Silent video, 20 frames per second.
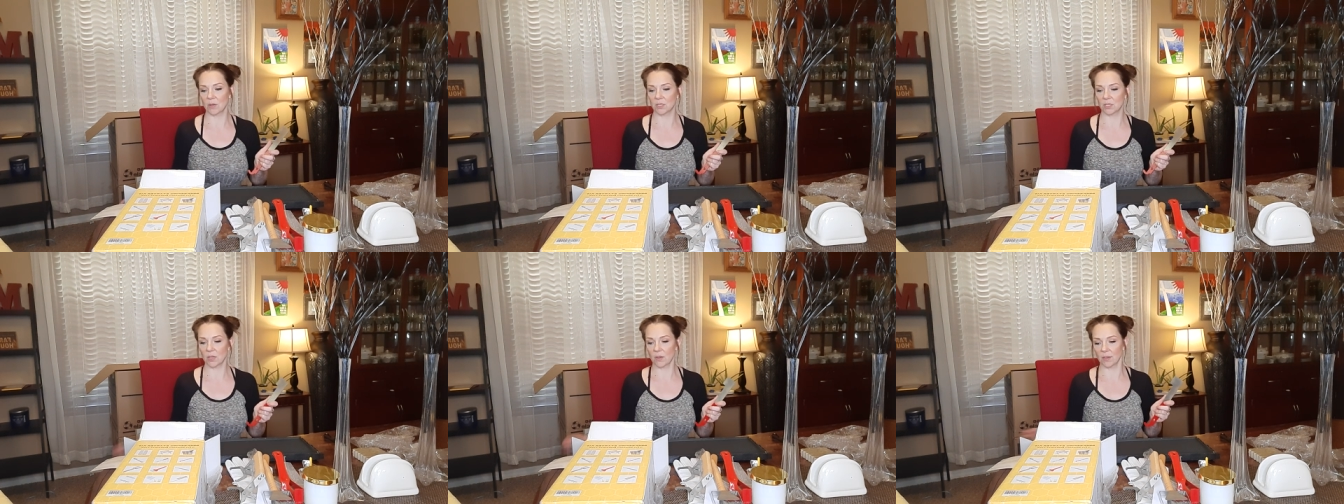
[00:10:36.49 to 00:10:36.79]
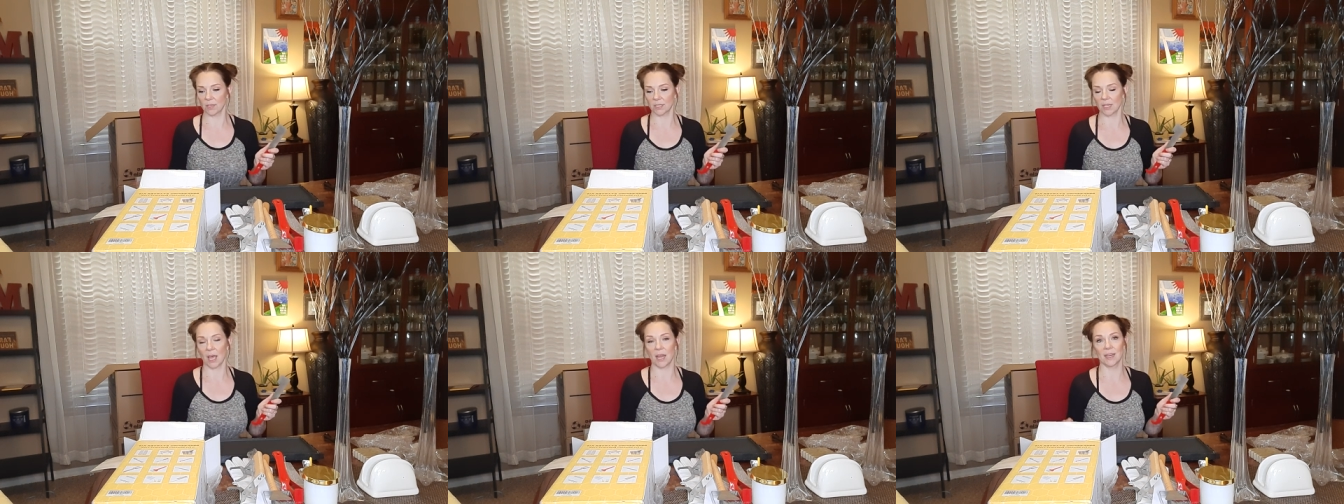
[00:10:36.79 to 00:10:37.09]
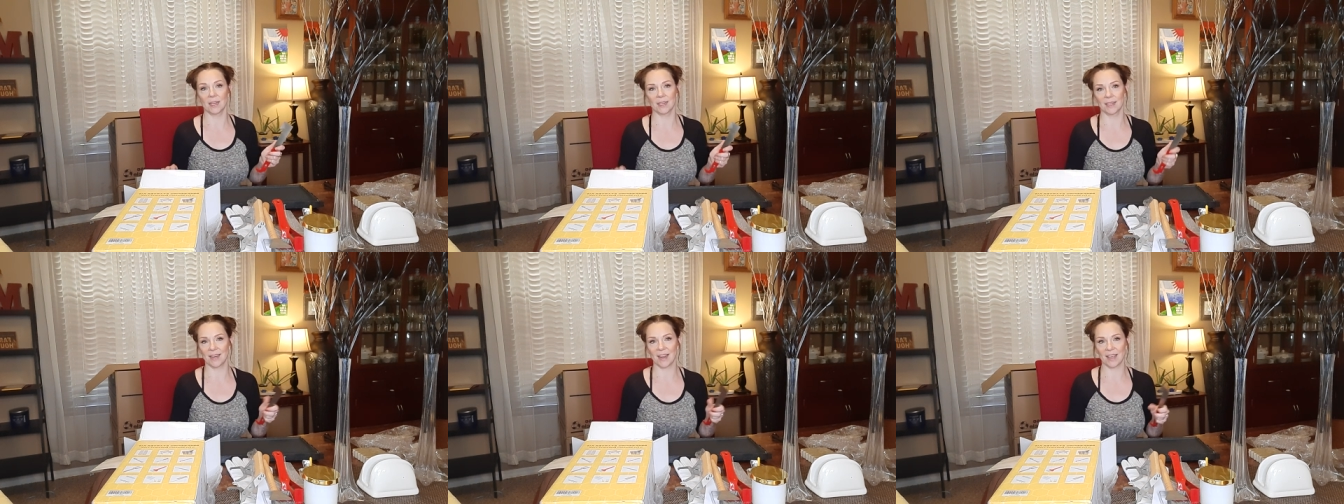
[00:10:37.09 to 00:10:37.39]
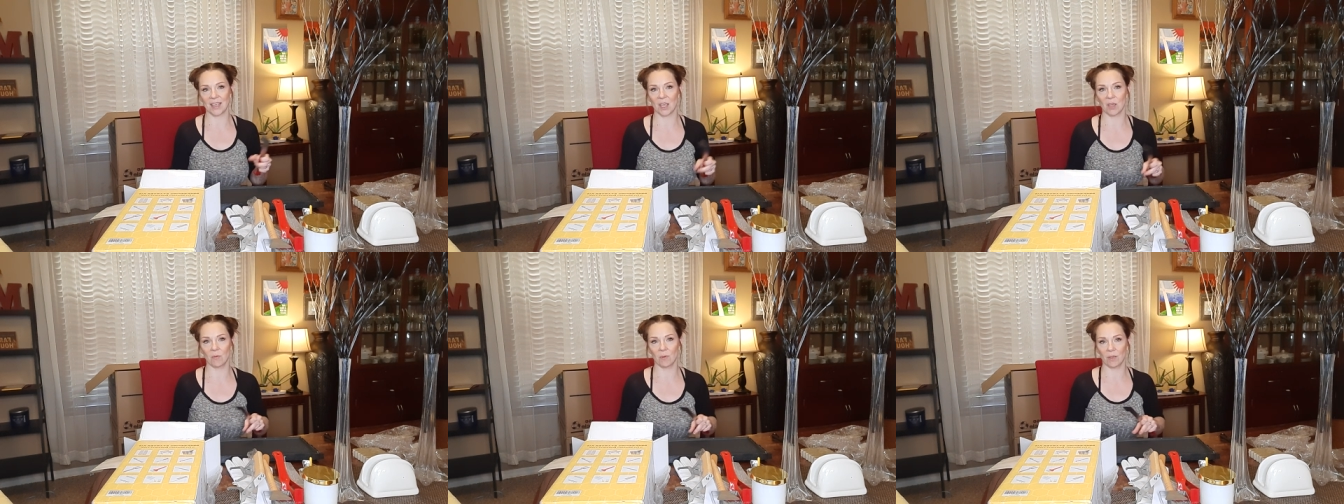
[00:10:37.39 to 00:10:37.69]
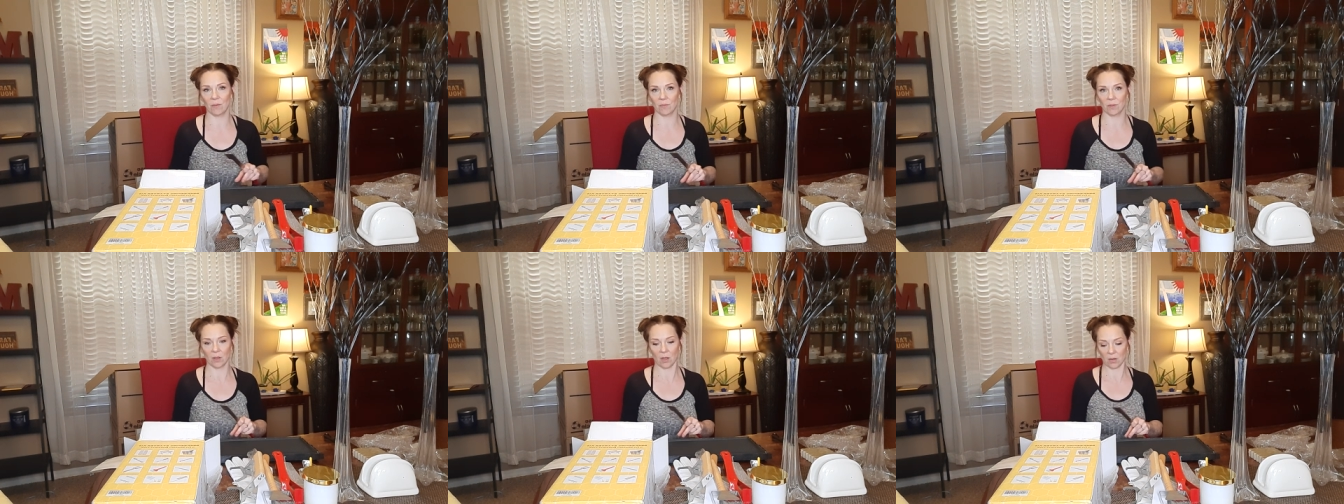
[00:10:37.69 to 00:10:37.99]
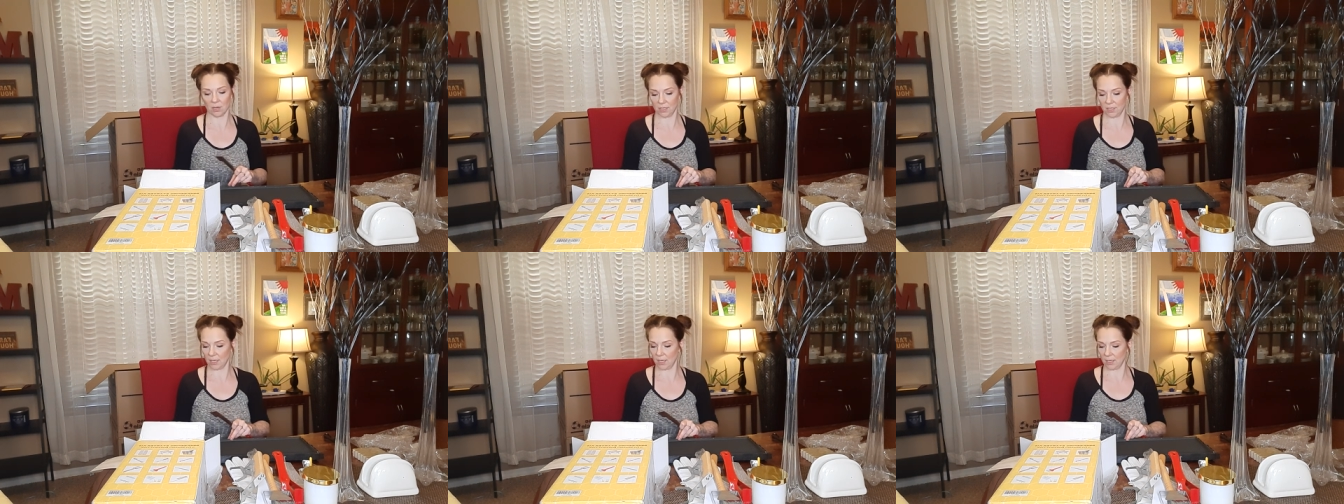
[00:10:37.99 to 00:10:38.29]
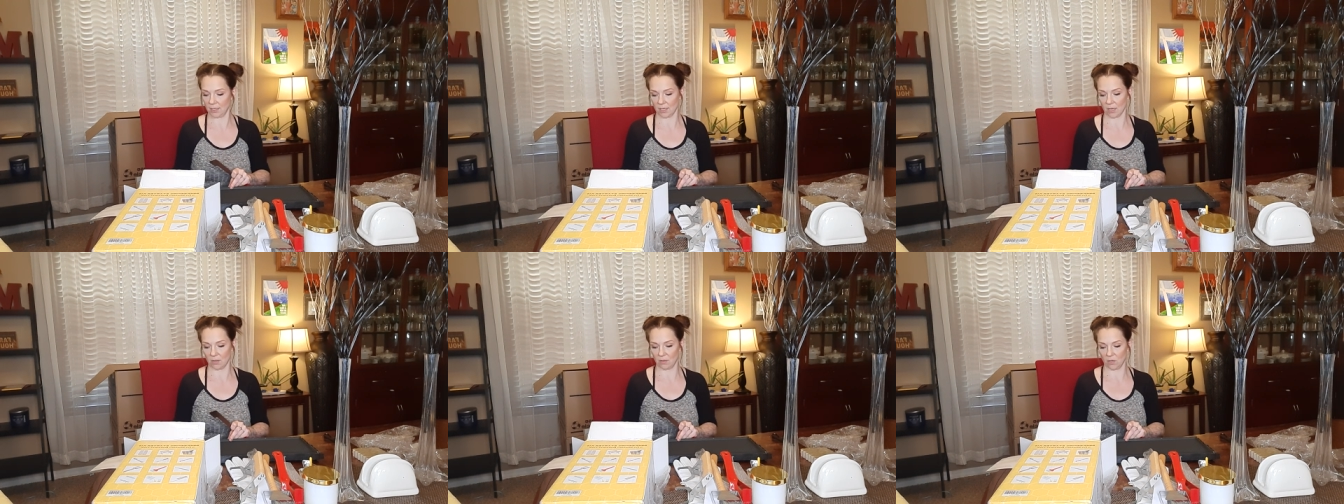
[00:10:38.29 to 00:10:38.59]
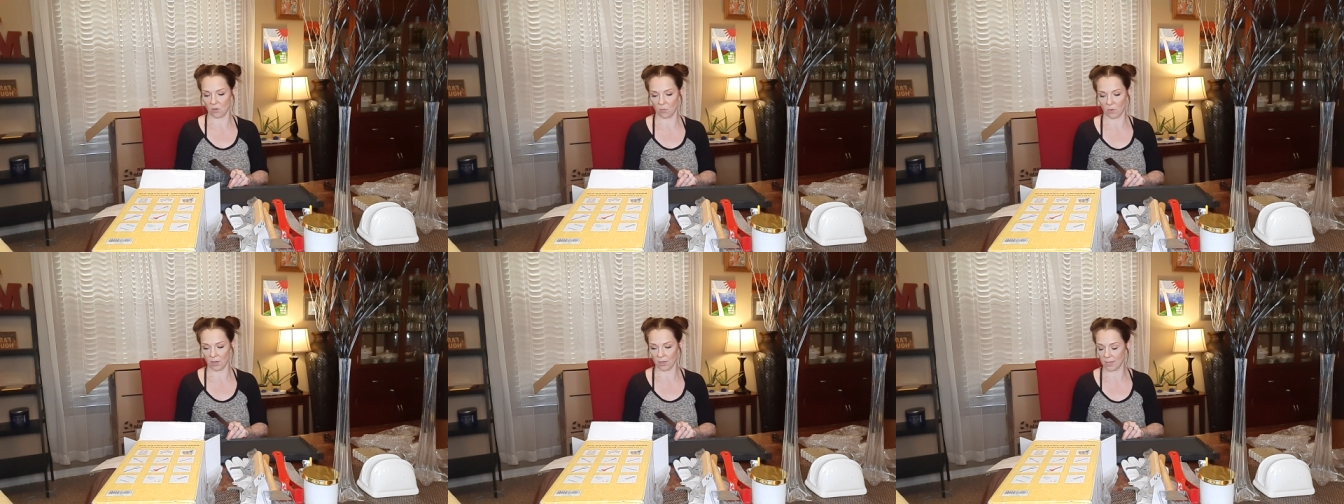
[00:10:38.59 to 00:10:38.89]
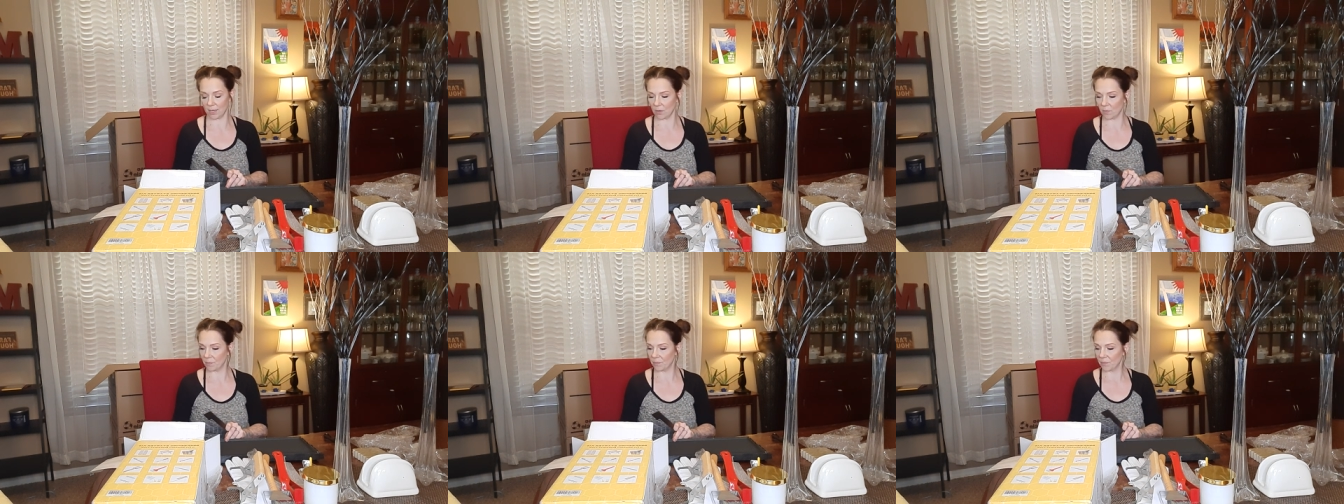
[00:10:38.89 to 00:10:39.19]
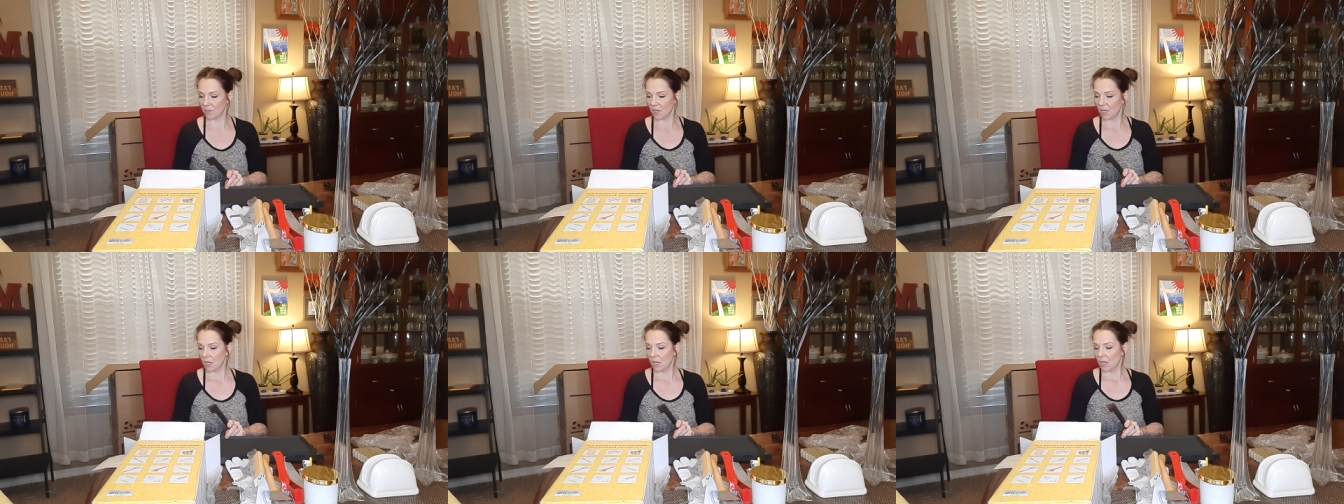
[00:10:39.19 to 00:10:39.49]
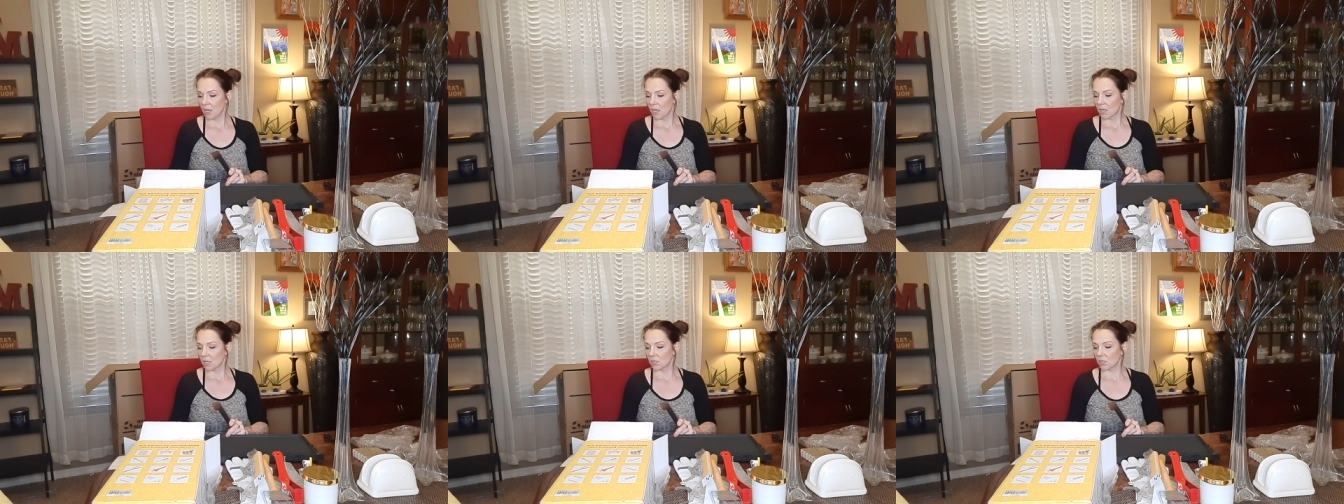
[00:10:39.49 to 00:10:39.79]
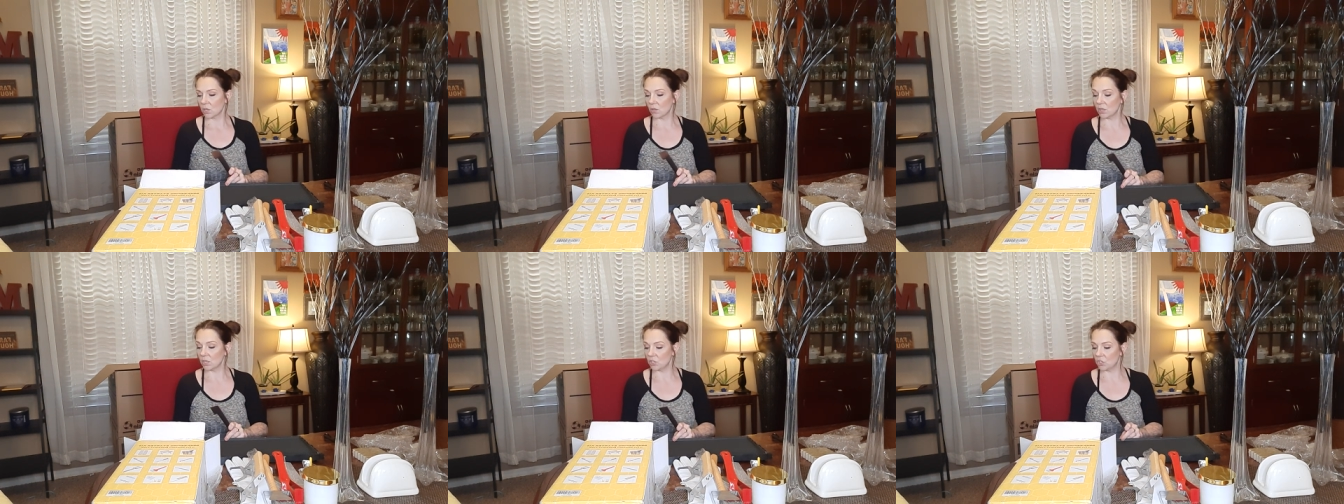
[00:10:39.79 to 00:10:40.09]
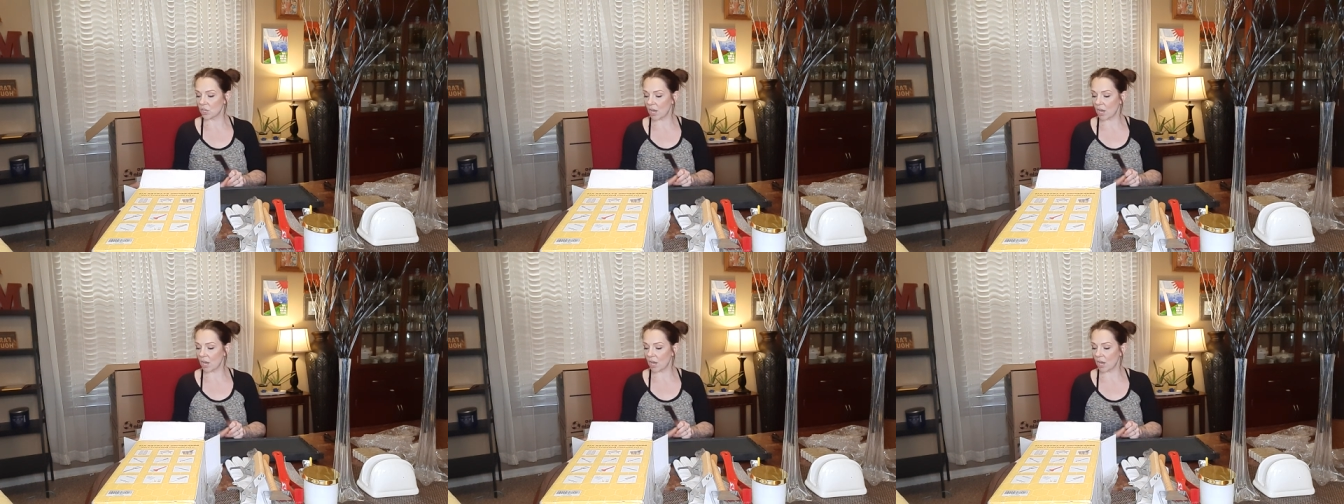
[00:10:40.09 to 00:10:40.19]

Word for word: I was so excited and I can't wait for y'all to see us out there working on so the